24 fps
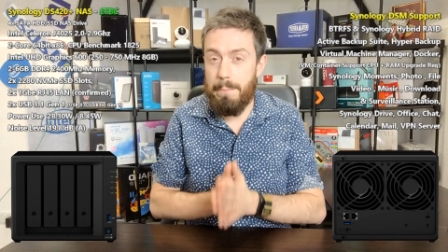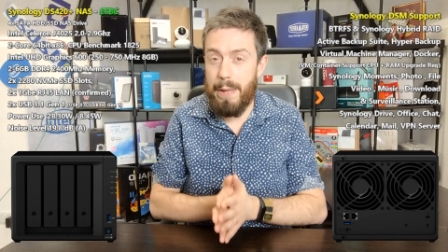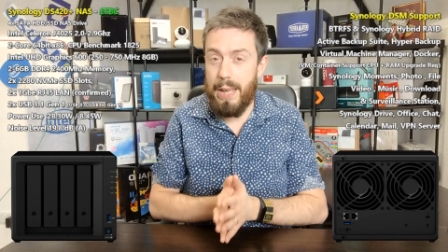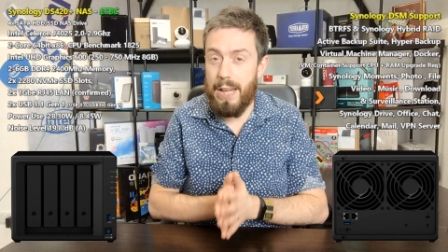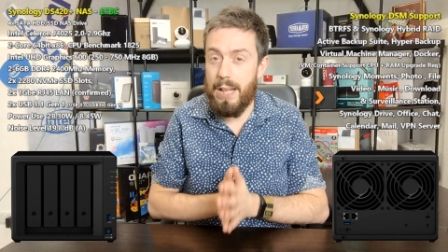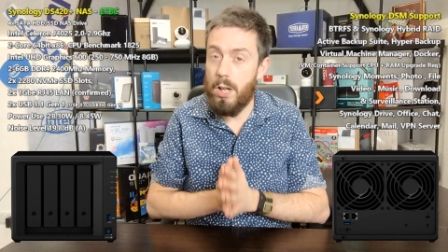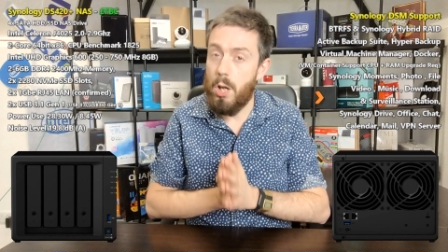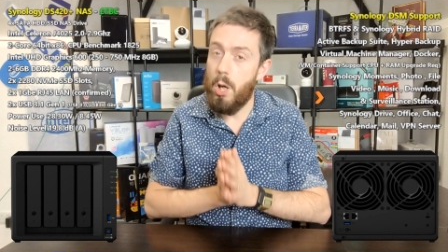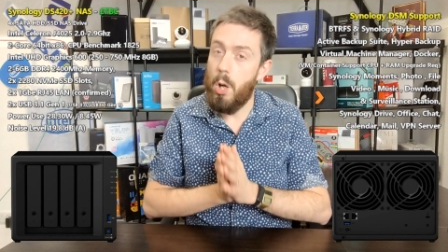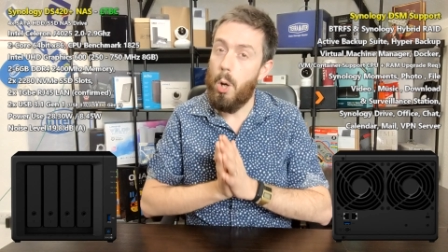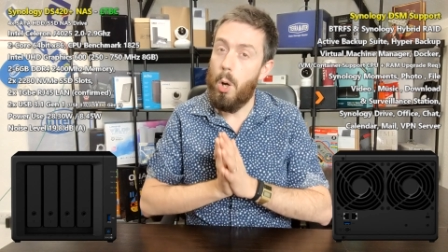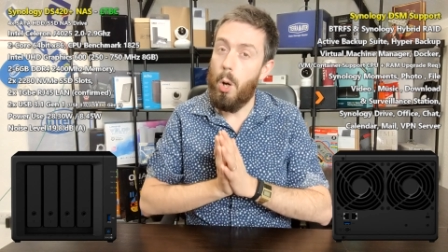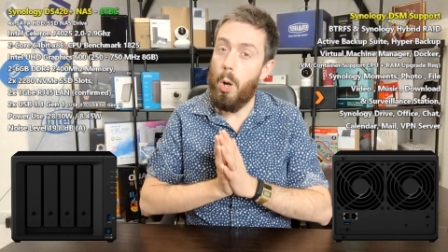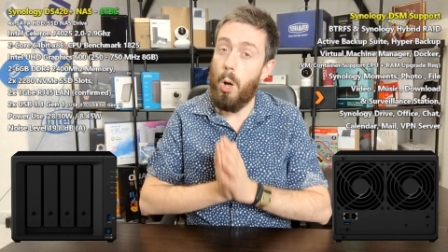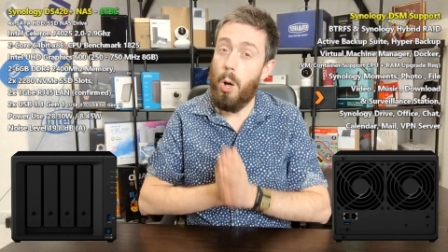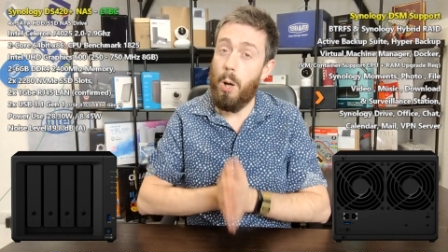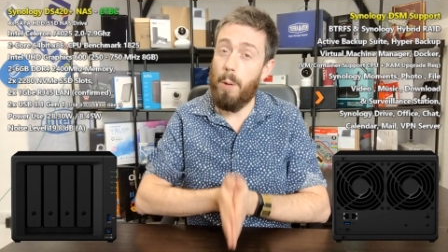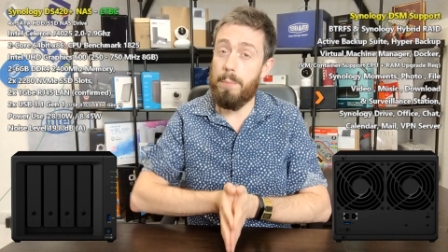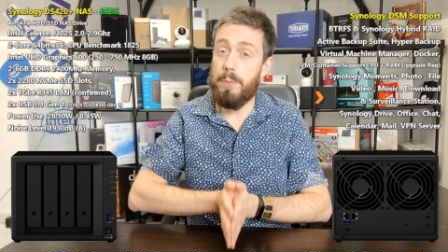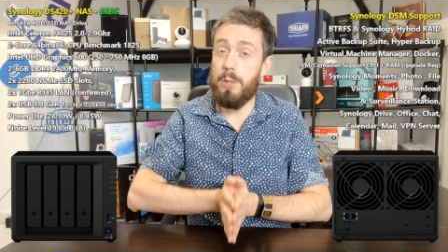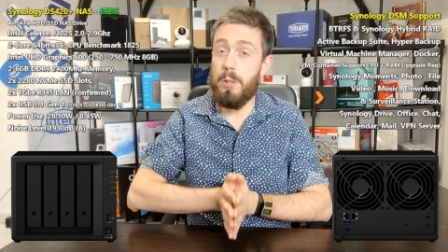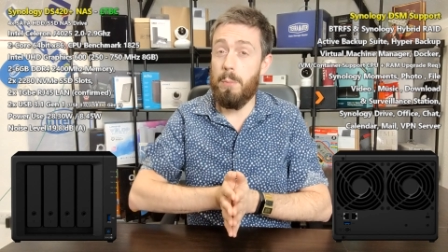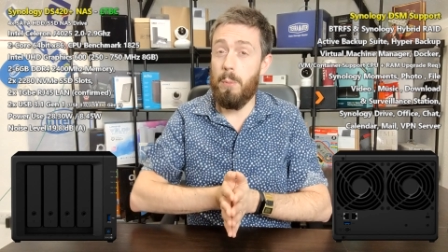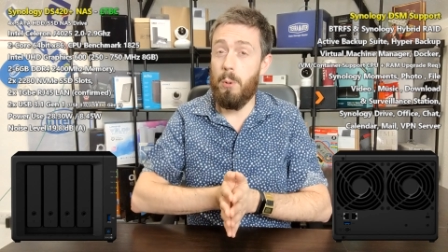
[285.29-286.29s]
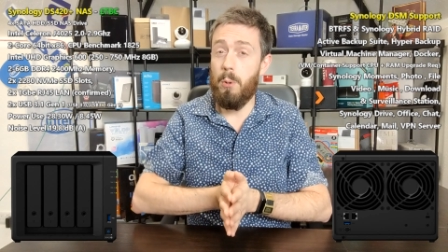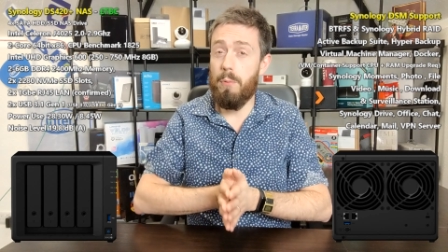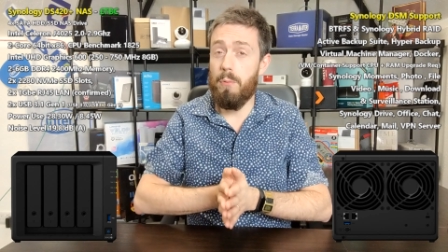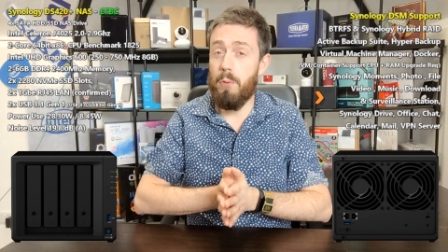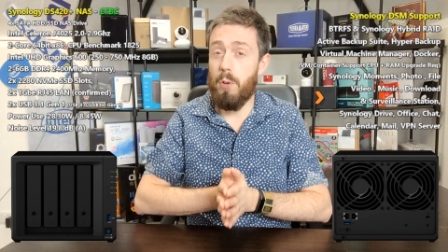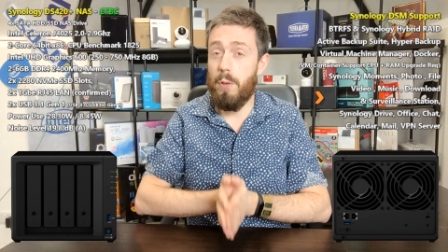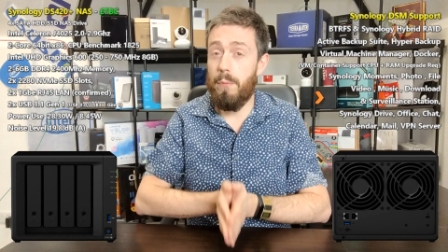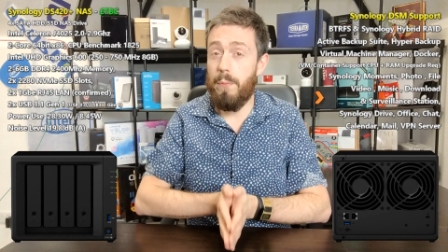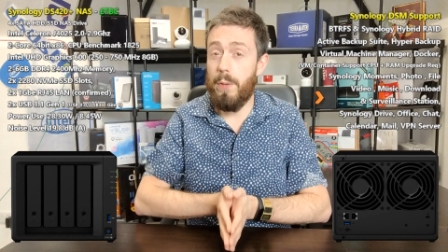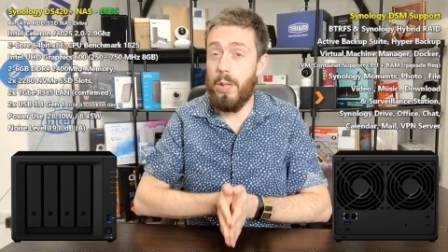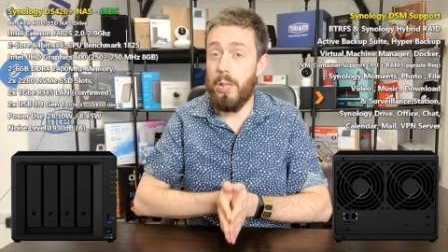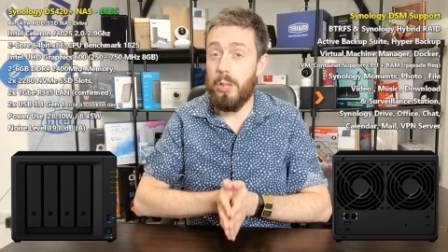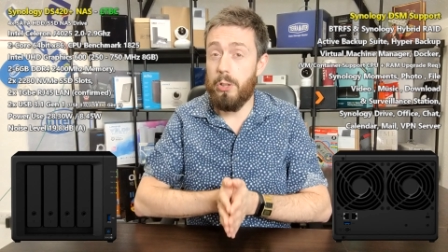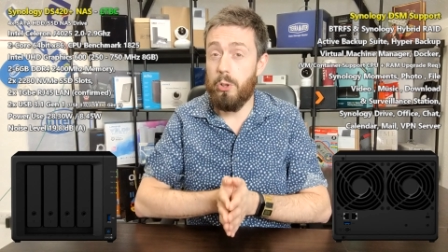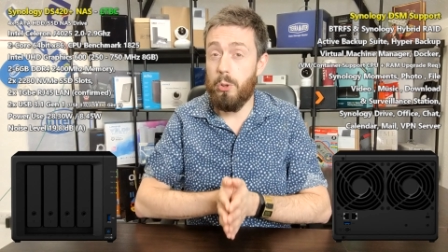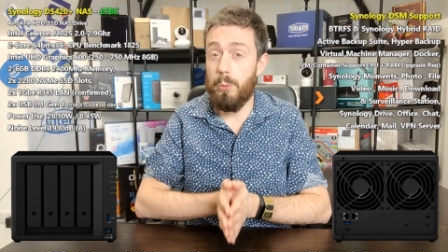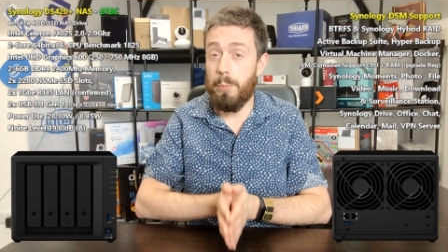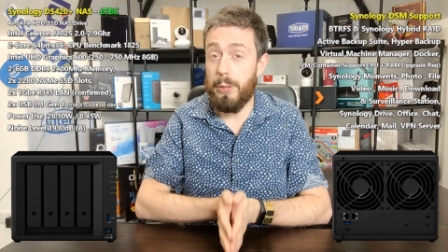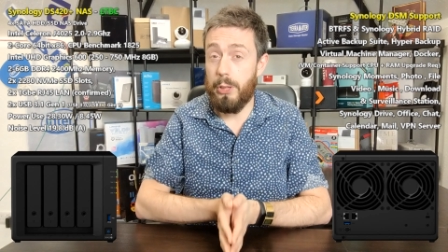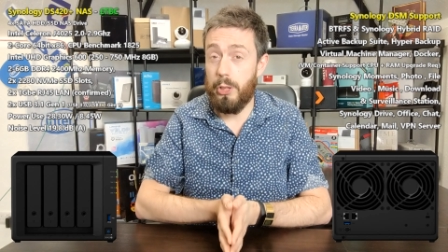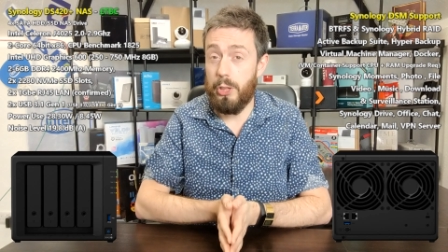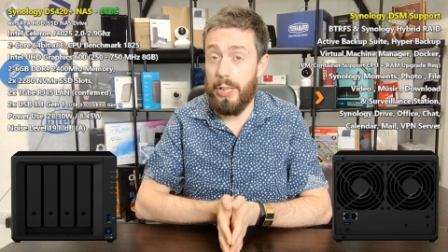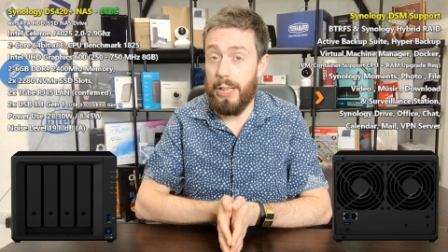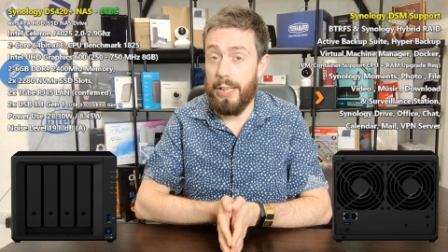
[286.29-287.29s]
been optimal for a
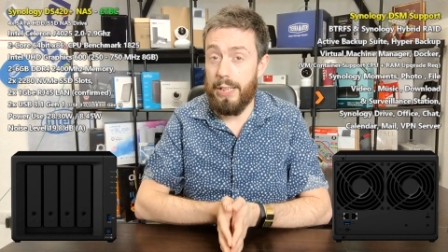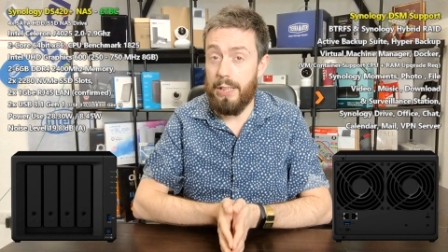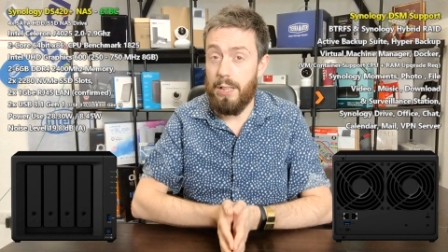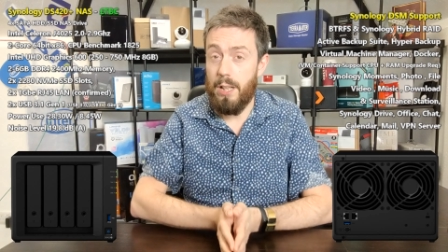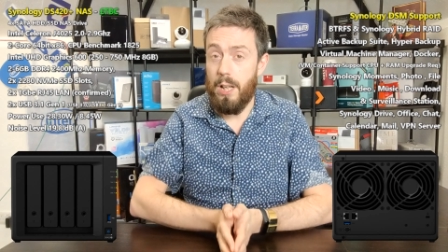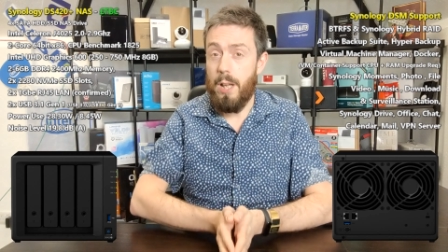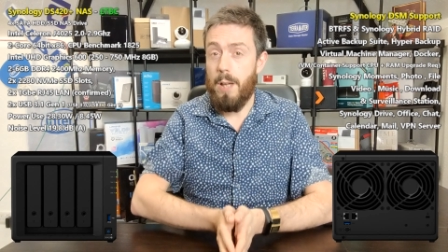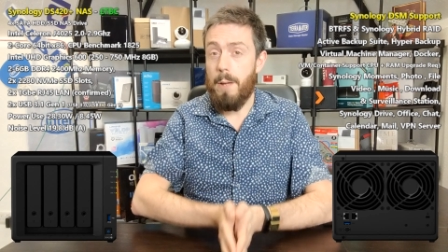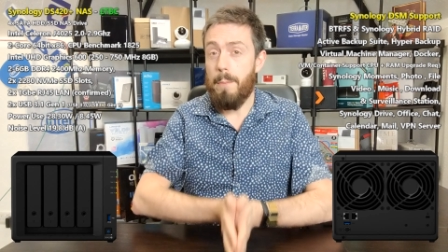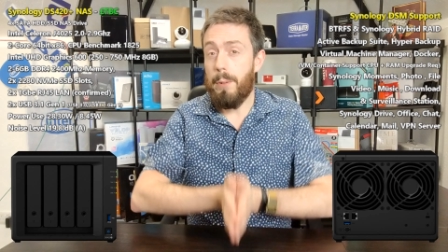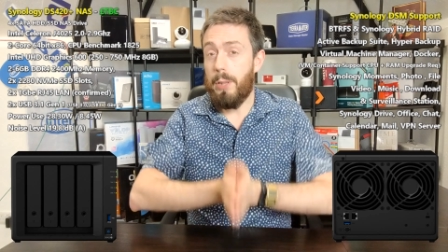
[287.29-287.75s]
virtual machine,